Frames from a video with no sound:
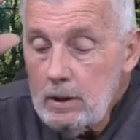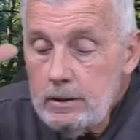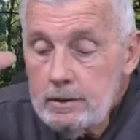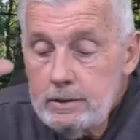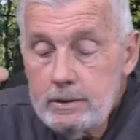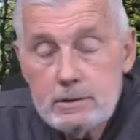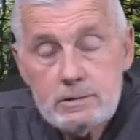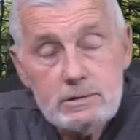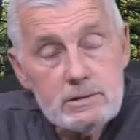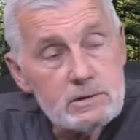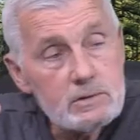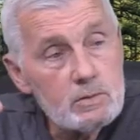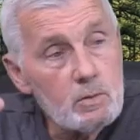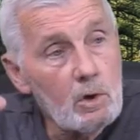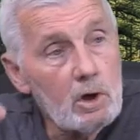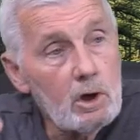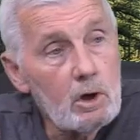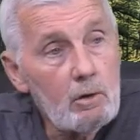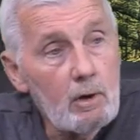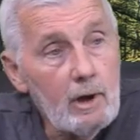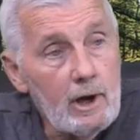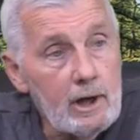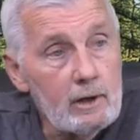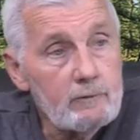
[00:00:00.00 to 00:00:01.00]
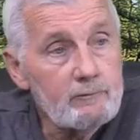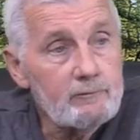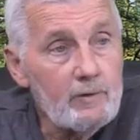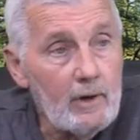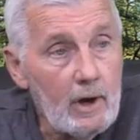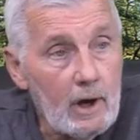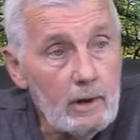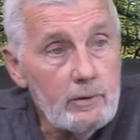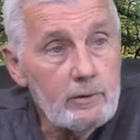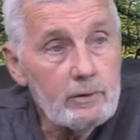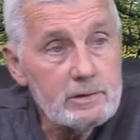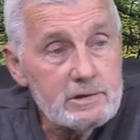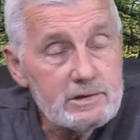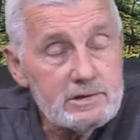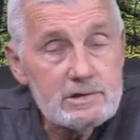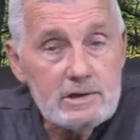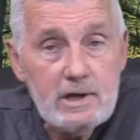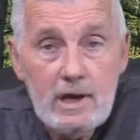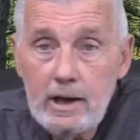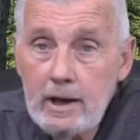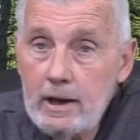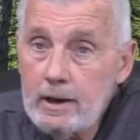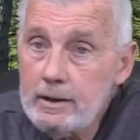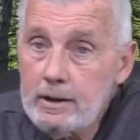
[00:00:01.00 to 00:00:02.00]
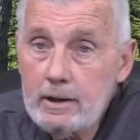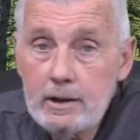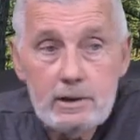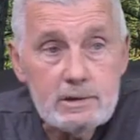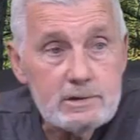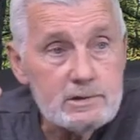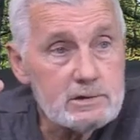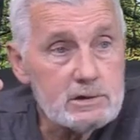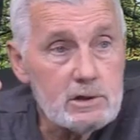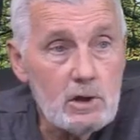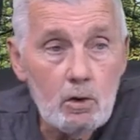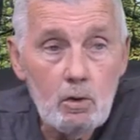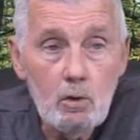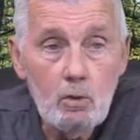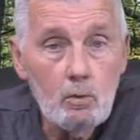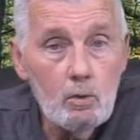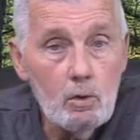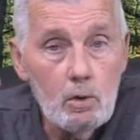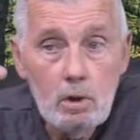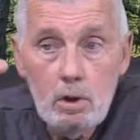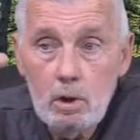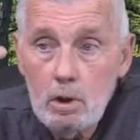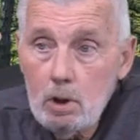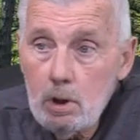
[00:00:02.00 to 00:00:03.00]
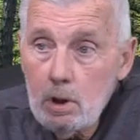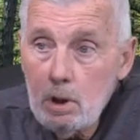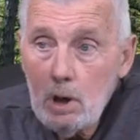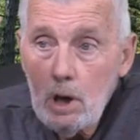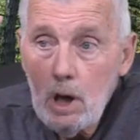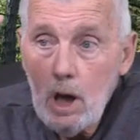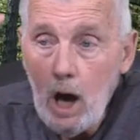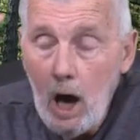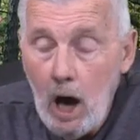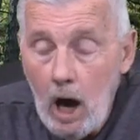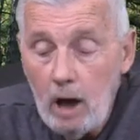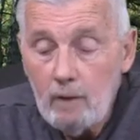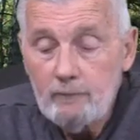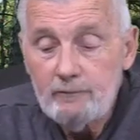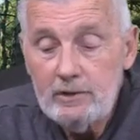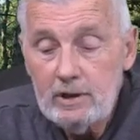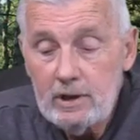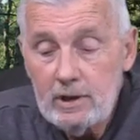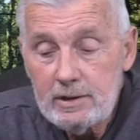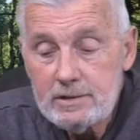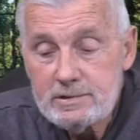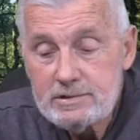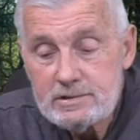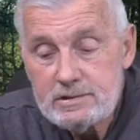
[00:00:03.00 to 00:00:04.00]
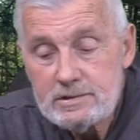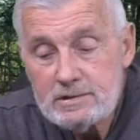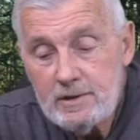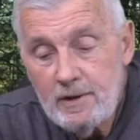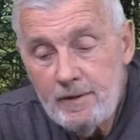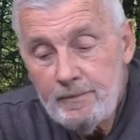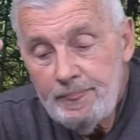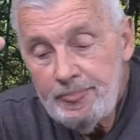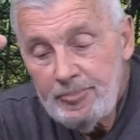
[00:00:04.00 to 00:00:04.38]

This is where grandfather said, and it's so obvious,